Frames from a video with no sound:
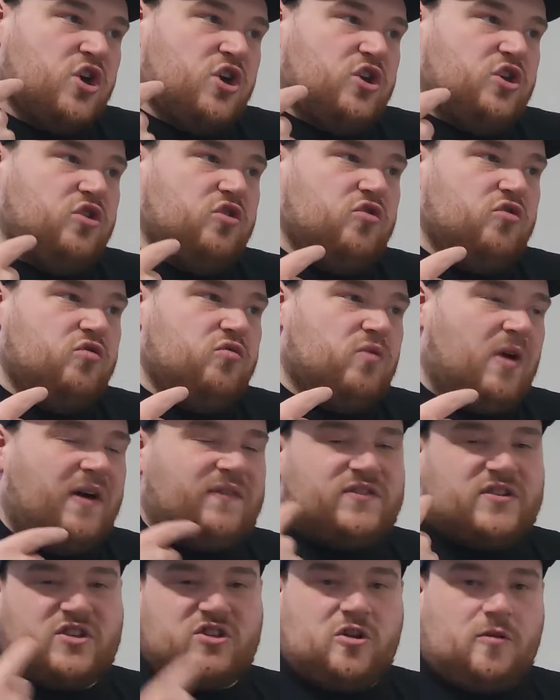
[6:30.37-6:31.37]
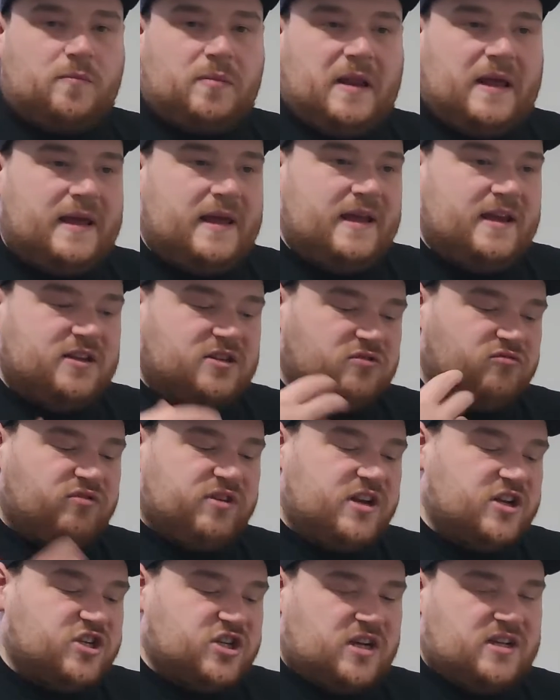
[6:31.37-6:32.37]
you have to stop playing to
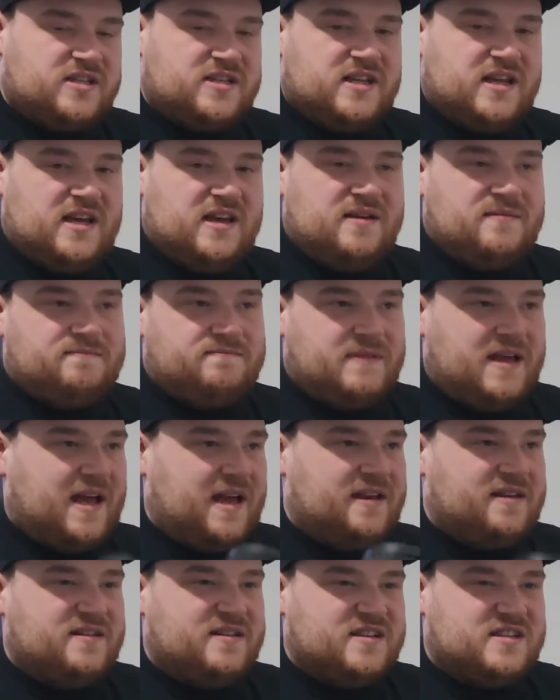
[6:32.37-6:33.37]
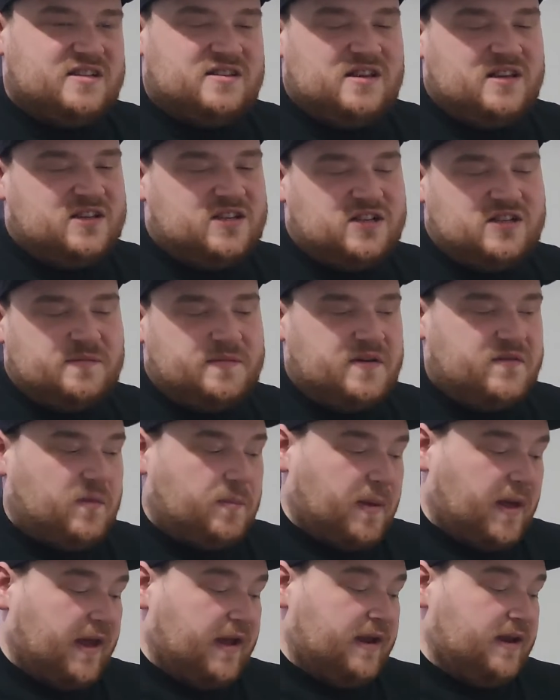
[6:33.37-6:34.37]
readjust it, and it's just a bit of a
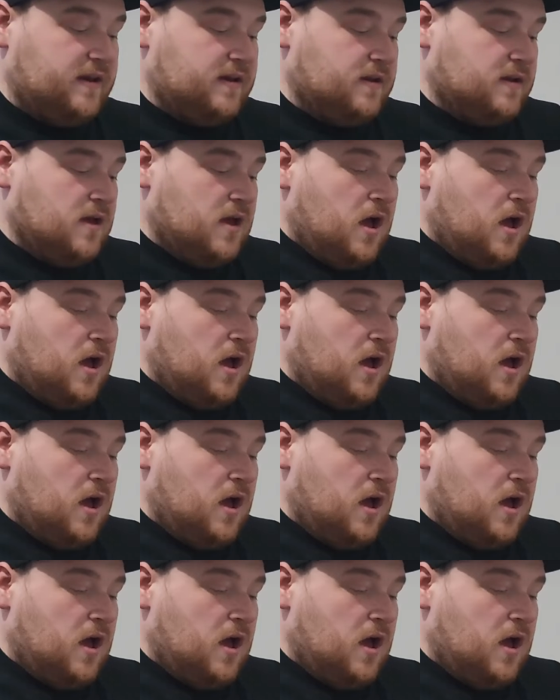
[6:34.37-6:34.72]
pain.